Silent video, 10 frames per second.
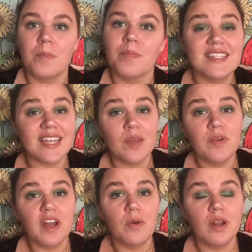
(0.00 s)
The second
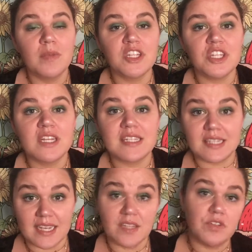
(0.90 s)
book I want to mention is
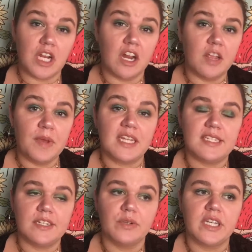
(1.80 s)
Slice of Cherry by
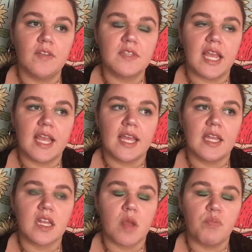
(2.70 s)
Dia Reeves,
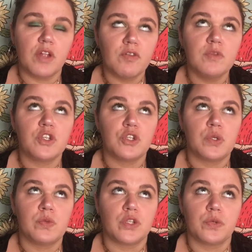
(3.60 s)
and Blood from a
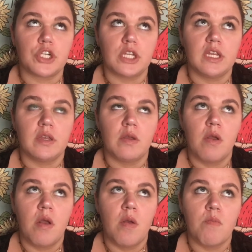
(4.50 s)
Stone was originally
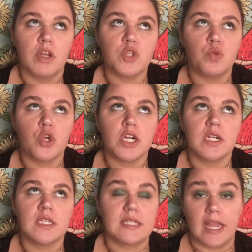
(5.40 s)
much more
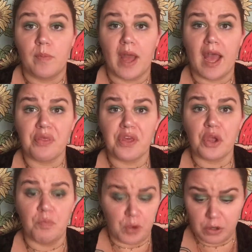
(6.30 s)

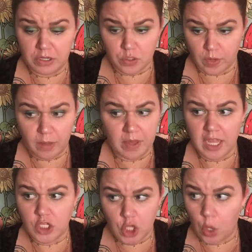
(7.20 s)
psychopathic, murderous
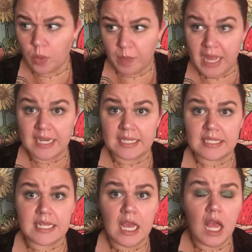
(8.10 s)
rampage,
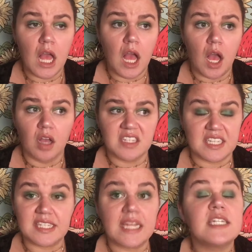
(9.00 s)
codependent,
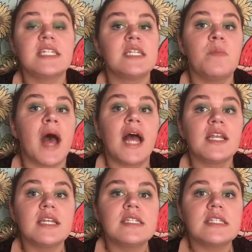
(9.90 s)
descent into
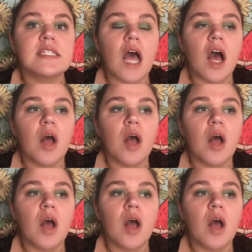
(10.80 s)
madness